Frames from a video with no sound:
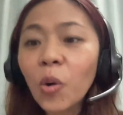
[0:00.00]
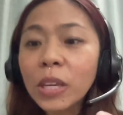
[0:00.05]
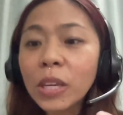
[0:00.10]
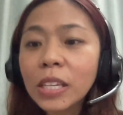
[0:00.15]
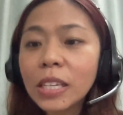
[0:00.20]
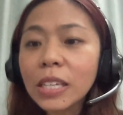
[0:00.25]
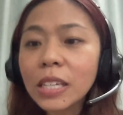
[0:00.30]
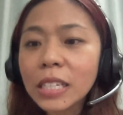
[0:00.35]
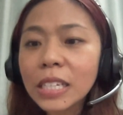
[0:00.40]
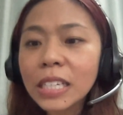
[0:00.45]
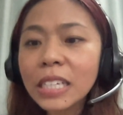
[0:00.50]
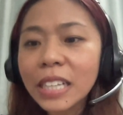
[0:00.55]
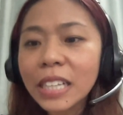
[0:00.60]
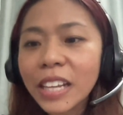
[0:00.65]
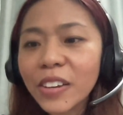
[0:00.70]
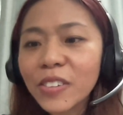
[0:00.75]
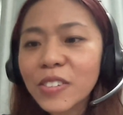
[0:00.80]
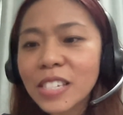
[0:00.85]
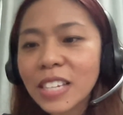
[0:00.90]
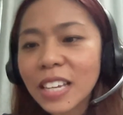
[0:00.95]
he
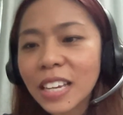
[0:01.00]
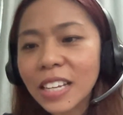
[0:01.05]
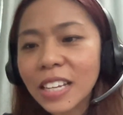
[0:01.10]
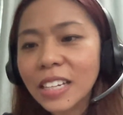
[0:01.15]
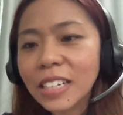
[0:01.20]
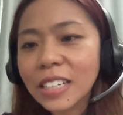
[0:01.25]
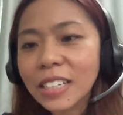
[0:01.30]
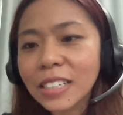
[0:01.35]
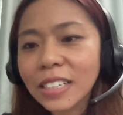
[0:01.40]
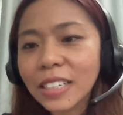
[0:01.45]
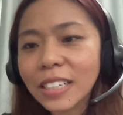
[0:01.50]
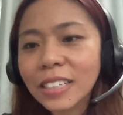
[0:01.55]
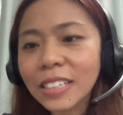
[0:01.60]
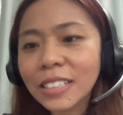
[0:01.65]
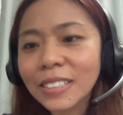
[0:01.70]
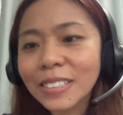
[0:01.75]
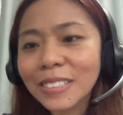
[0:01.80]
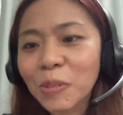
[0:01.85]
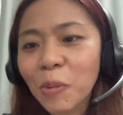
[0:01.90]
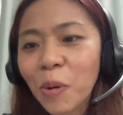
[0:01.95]
lives
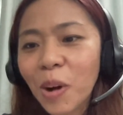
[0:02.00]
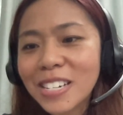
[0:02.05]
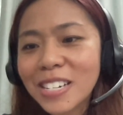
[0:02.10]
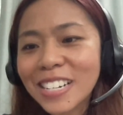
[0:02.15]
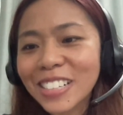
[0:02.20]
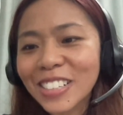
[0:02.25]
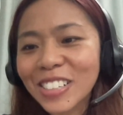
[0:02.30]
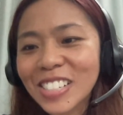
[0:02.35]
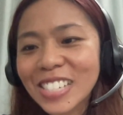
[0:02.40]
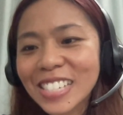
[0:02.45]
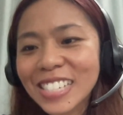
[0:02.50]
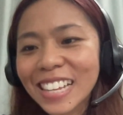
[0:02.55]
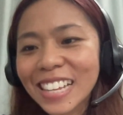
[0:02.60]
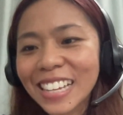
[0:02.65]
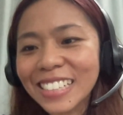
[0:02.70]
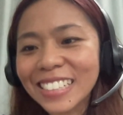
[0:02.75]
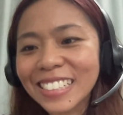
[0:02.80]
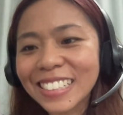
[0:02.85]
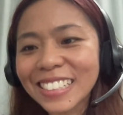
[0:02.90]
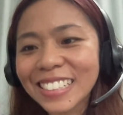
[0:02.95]
in Washington State.